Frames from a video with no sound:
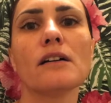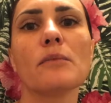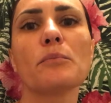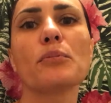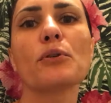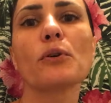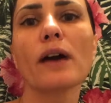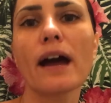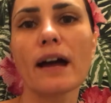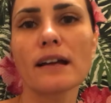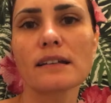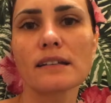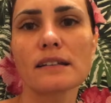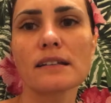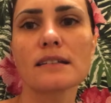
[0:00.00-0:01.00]

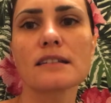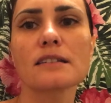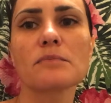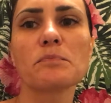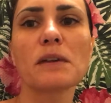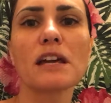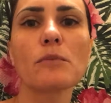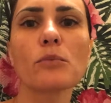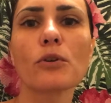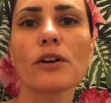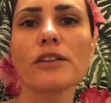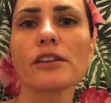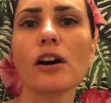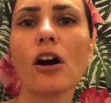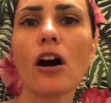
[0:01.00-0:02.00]
practice, being more
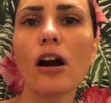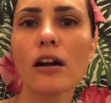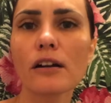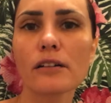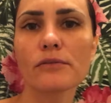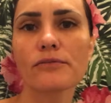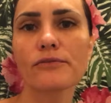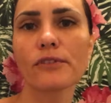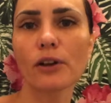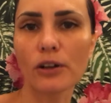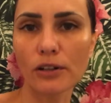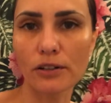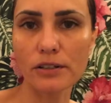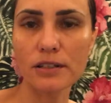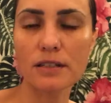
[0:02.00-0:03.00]
in the heart
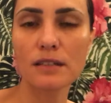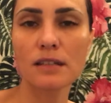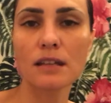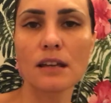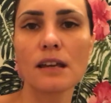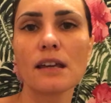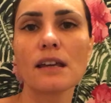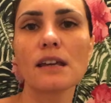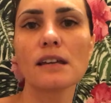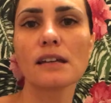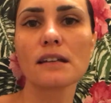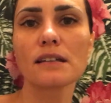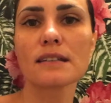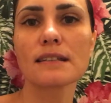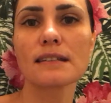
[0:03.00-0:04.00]
first,
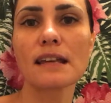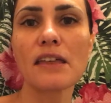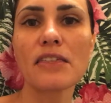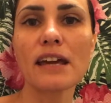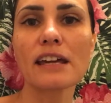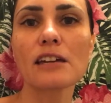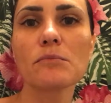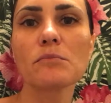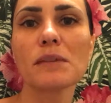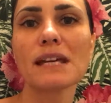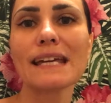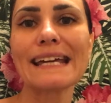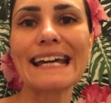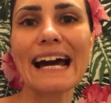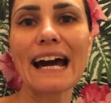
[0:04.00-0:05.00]
is they can
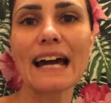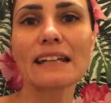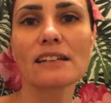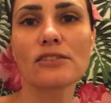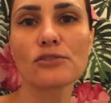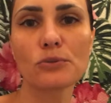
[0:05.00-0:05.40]
be guided